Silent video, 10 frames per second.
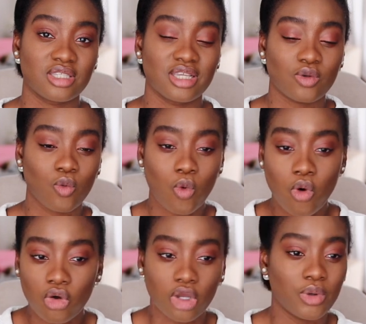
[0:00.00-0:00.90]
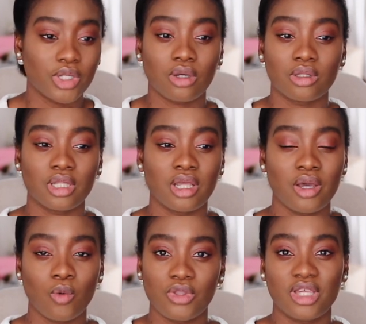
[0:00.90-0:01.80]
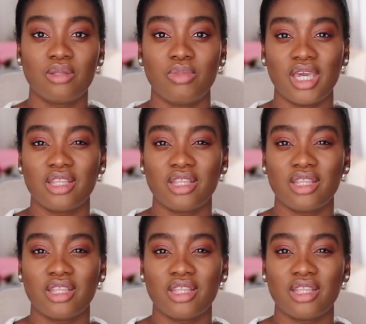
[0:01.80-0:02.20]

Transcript: There's a war going on within me.